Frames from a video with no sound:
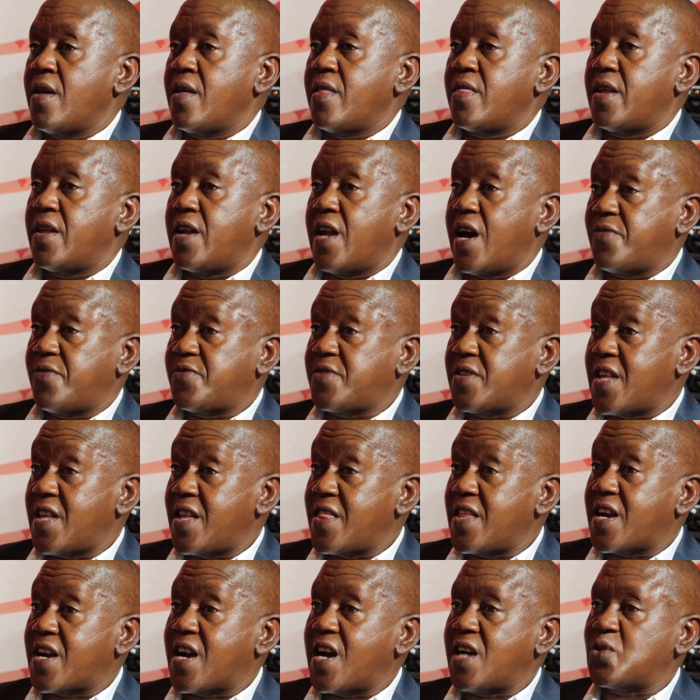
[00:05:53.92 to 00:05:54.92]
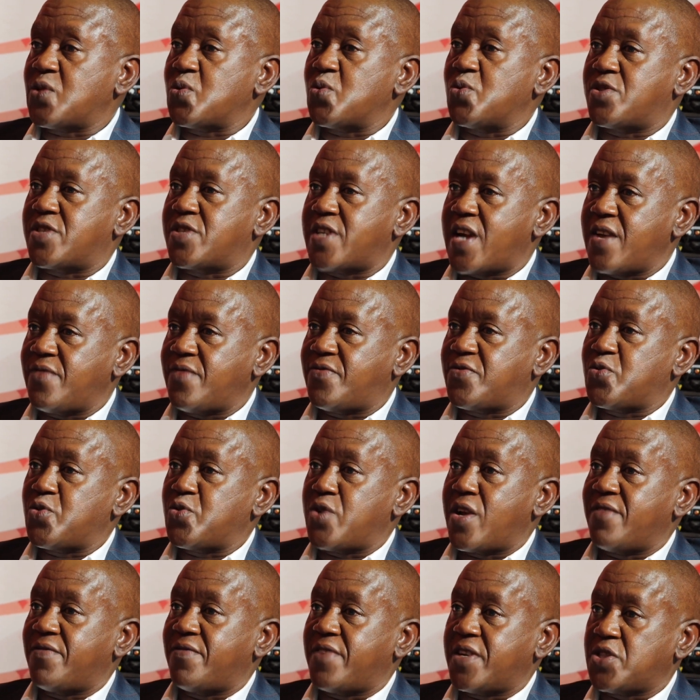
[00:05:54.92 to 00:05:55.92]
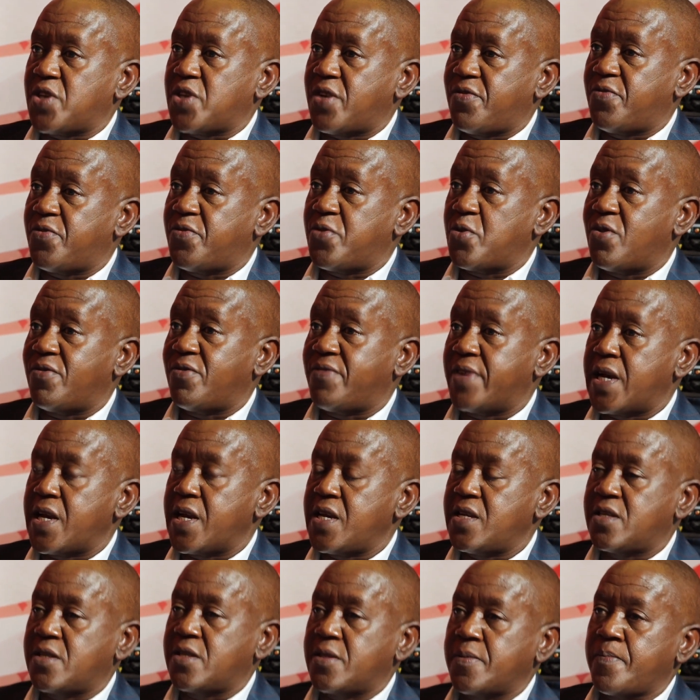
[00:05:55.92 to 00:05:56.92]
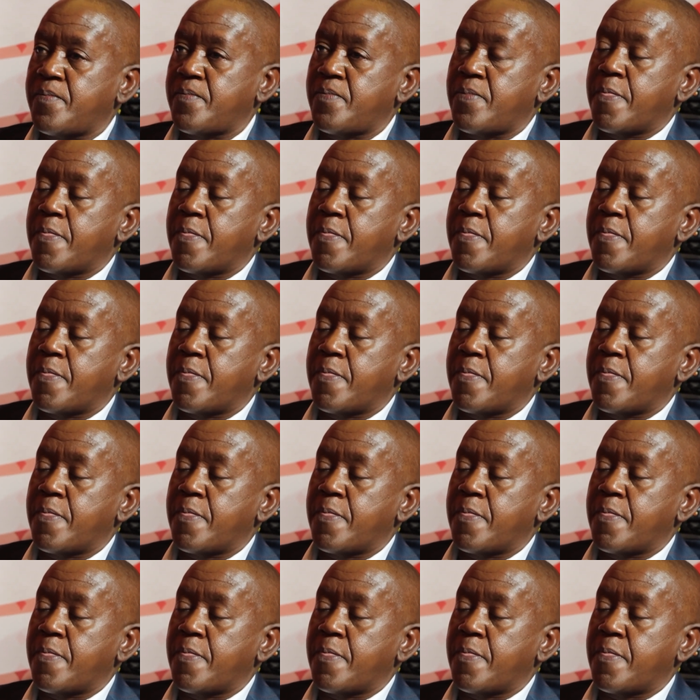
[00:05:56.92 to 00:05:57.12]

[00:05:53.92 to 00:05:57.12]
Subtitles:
Then after that, the cars will drive to Naivasha for overnight,